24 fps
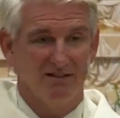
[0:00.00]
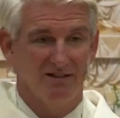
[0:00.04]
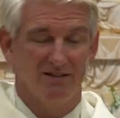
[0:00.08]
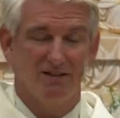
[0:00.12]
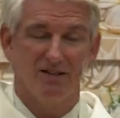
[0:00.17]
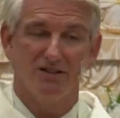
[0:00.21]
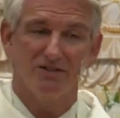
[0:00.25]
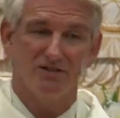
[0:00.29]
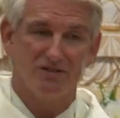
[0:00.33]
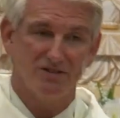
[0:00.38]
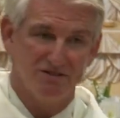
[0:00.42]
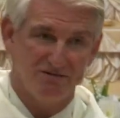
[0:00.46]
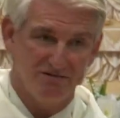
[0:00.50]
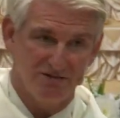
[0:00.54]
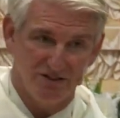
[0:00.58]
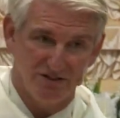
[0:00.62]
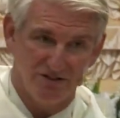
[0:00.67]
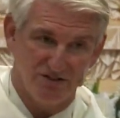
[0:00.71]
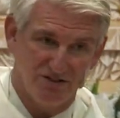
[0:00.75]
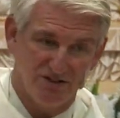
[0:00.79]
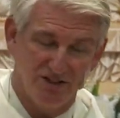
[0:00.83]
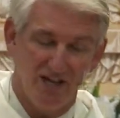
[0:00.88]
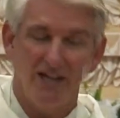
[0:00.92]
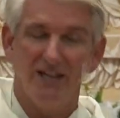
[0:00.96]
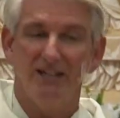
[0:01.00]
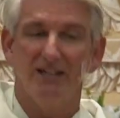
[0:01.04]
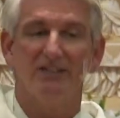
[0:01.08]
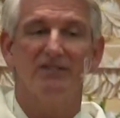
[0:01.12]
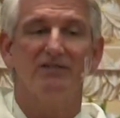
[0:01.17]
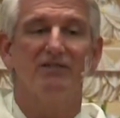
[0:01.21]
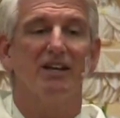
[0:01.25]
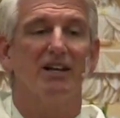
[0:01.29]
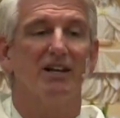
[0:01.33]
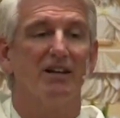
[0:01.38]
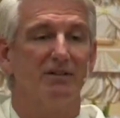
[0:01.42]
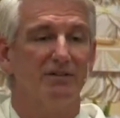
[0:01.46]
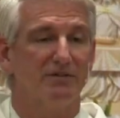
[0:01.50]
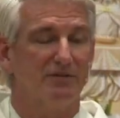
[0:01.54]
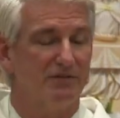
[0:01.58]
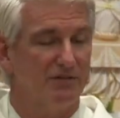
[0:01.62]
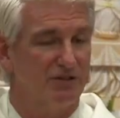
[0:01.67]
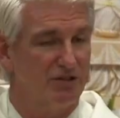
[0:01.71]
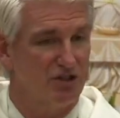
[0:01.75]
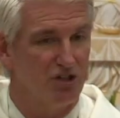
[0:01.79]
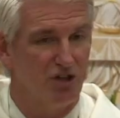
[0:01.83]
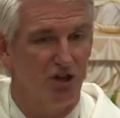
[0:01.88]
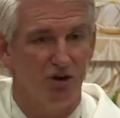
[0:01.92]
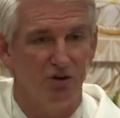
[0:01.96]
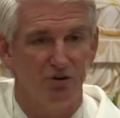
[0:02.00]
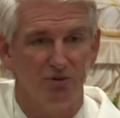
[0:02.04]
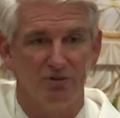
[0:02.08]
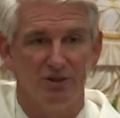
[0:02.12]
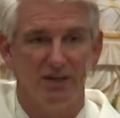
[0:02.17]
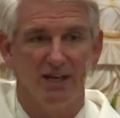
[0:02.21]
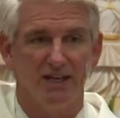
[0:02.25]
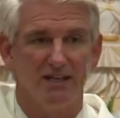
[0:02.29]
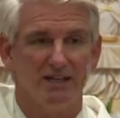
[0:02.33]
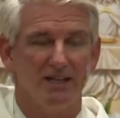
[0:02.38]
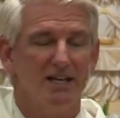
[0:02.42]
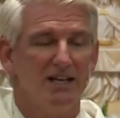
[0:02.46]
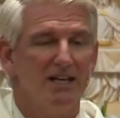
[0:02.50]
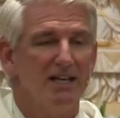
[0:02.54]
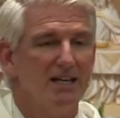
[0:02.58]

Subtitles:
There's studies that have shown that